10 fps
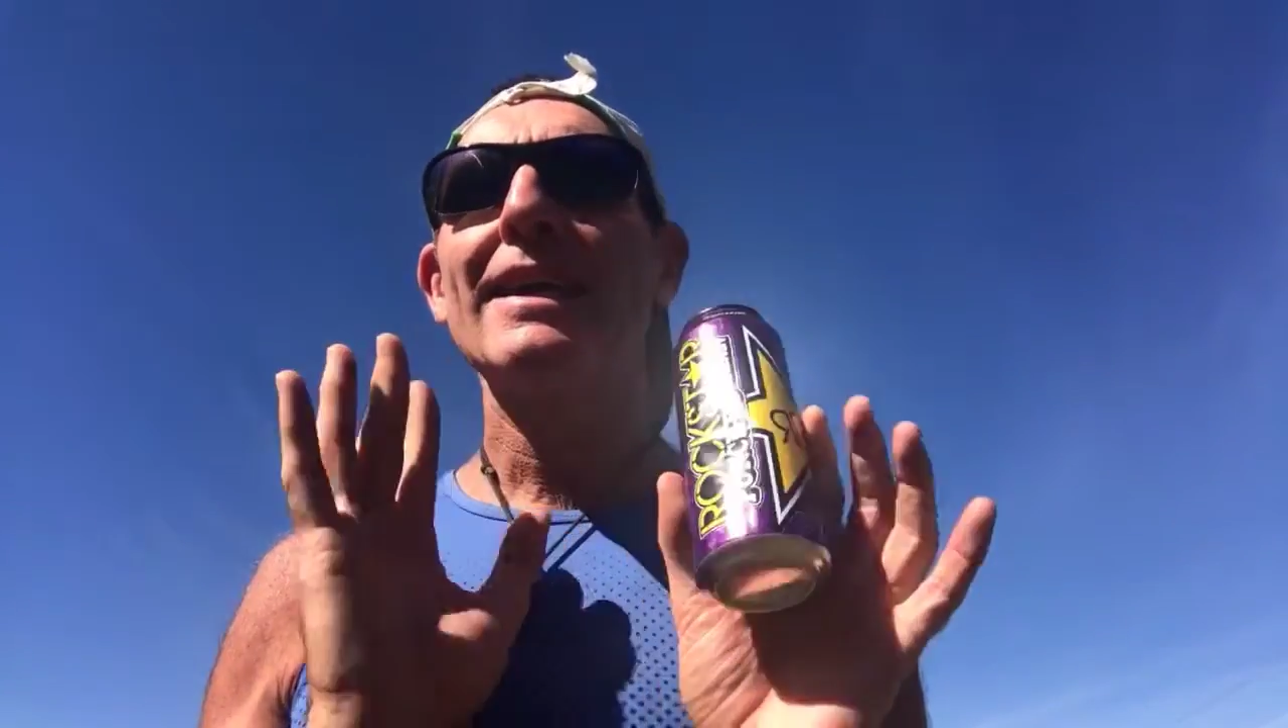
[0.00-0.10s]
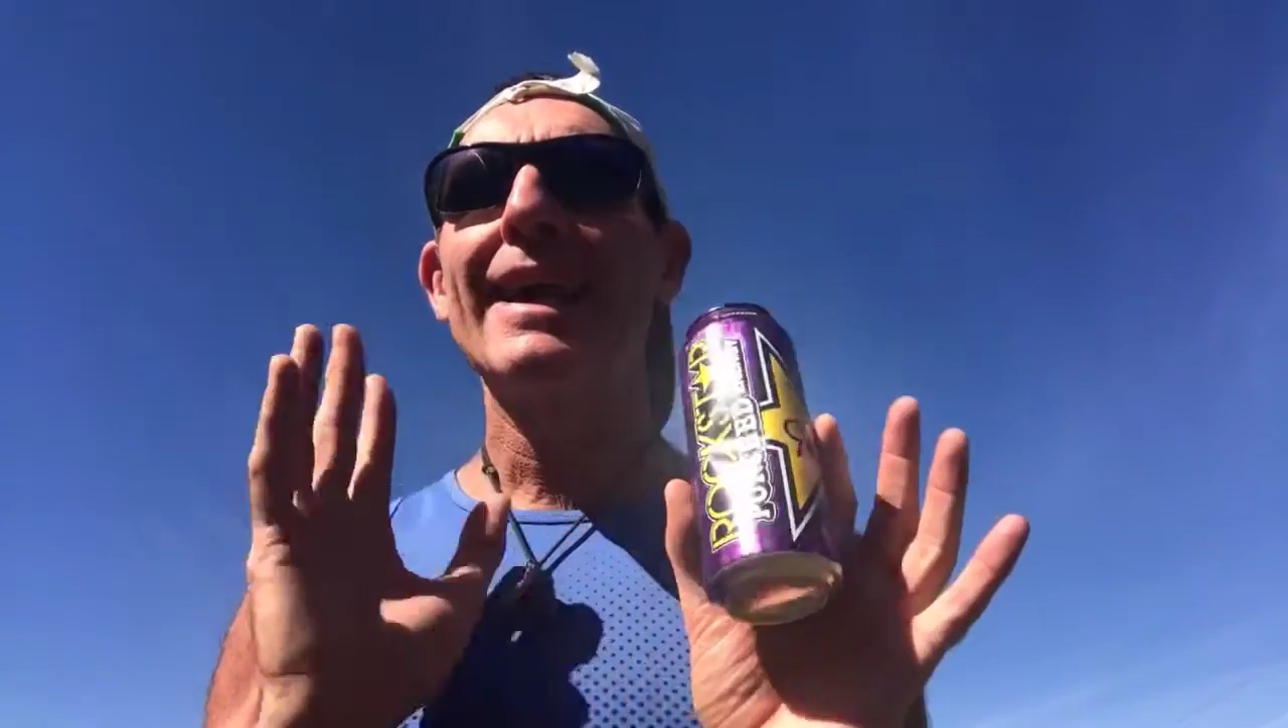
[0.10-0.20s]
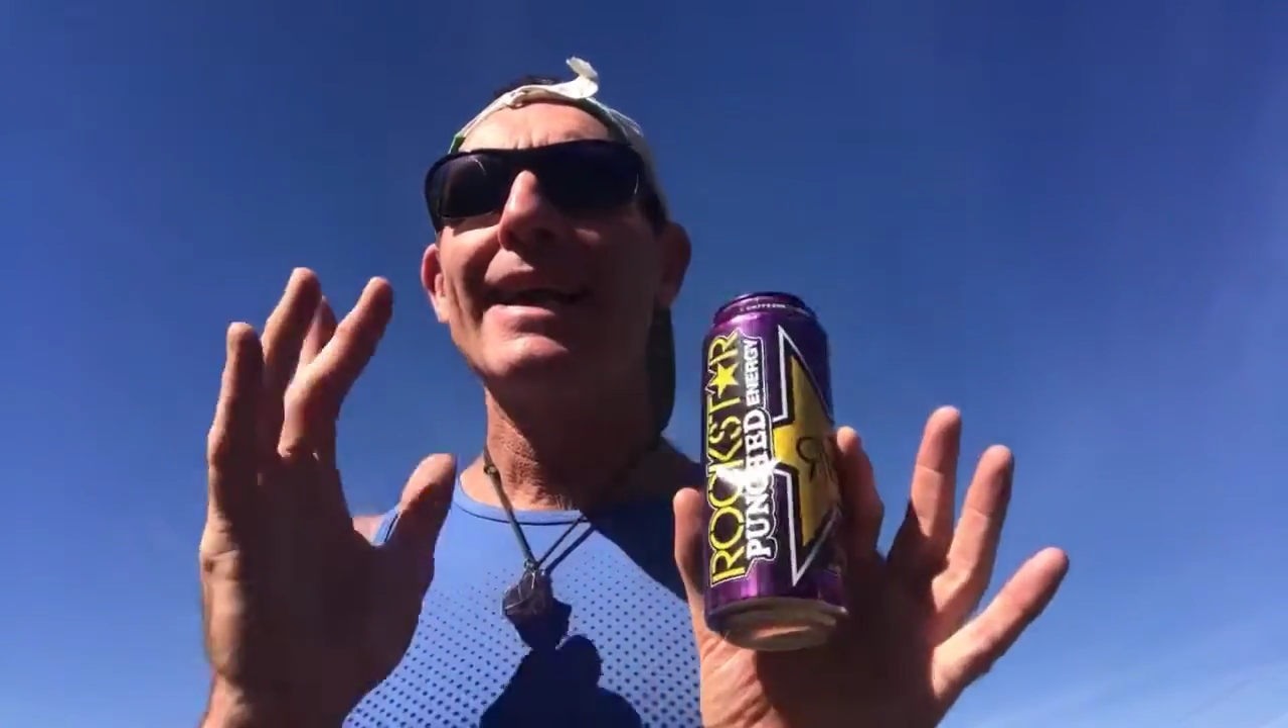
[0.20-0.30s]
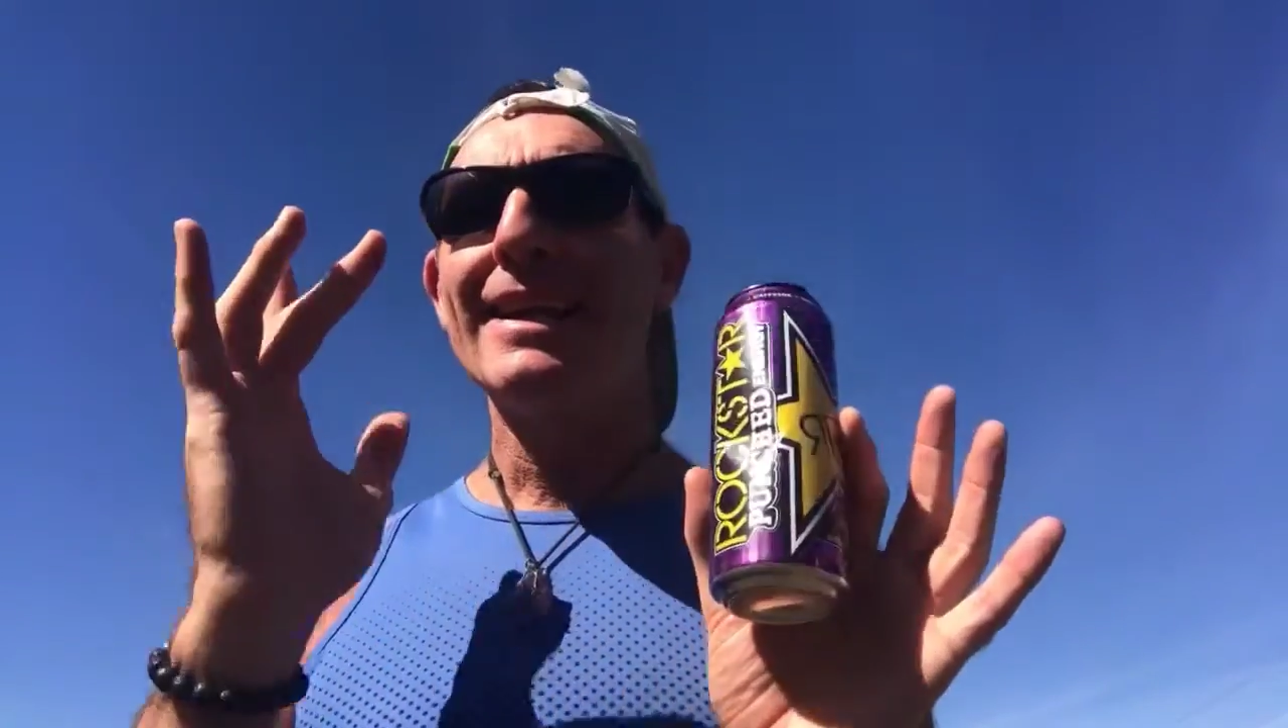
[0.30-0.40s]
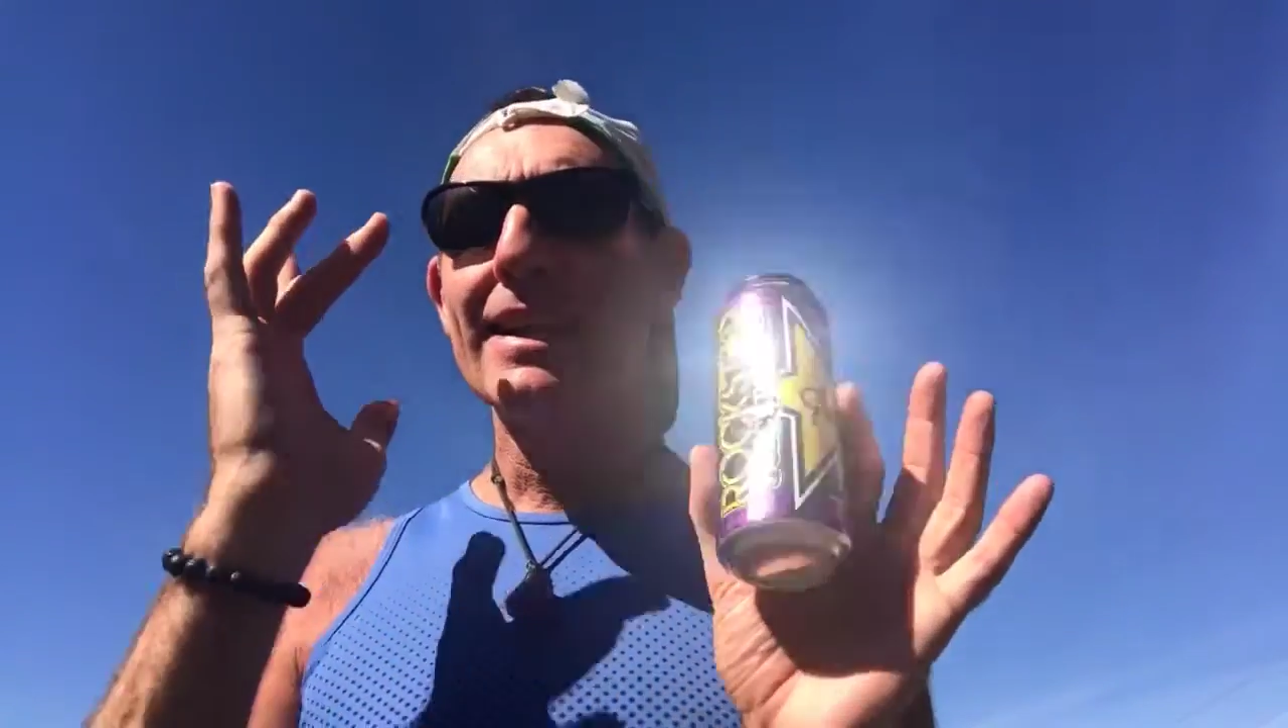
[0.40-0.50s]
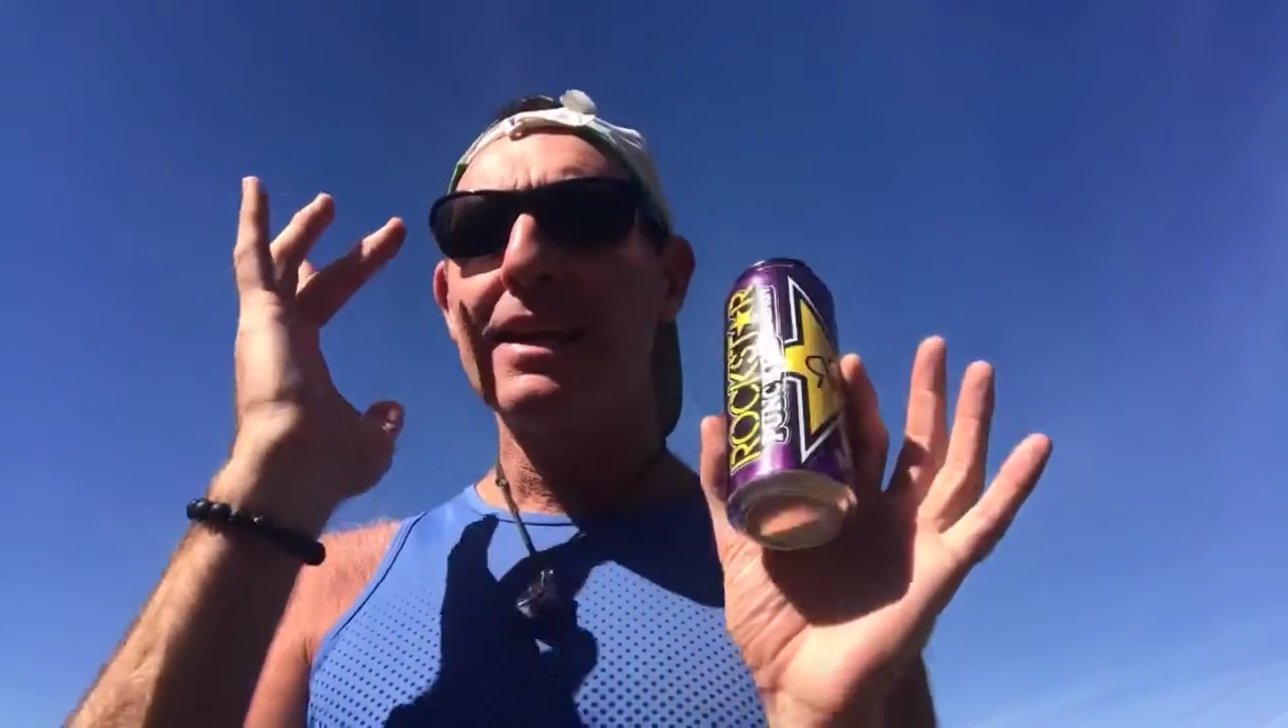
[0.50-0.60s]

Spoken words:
get